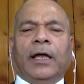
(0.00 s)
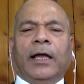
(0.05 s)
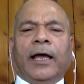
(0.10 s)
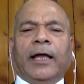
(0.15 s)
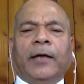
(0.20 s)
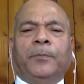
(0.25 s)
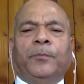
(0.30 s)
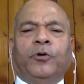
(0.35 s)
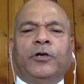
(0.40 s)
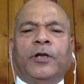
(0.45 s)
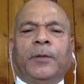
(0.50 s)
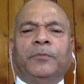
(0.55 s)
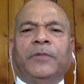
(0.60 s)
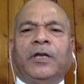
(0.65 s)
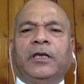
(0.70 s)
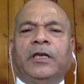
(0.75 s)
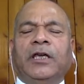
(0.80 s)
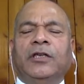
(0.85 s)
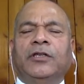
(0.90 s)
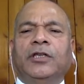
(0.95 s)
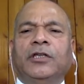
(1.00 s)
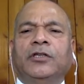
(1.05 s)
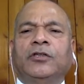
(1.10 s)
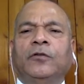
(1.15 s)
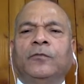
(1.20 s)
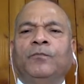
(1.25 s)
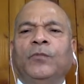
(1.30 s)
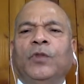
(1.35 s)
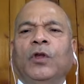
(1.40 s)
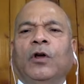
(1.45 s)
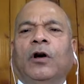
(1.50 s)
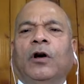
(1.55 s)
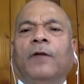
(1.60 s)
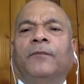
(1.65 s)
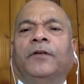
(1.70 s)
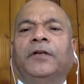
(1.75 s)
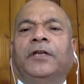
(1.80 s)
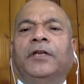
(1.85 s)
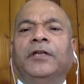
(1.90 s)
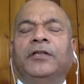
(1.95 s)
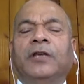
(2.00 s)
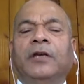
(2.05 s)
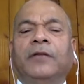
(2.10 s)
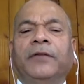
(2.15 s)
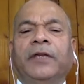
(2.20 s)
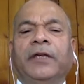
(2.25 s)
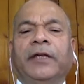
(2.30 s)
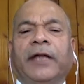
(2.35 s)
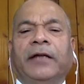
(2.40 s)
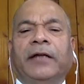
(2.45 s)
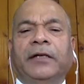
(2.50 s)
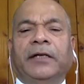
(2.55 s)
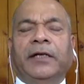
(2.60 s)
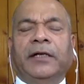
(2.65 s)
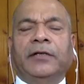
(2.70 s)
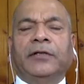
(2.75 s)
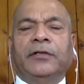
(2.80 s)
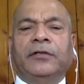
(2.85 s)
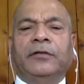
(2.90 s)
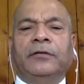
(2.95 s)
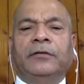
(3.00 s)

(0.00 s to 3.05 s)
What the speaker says: and put up the cases of deserving candidates.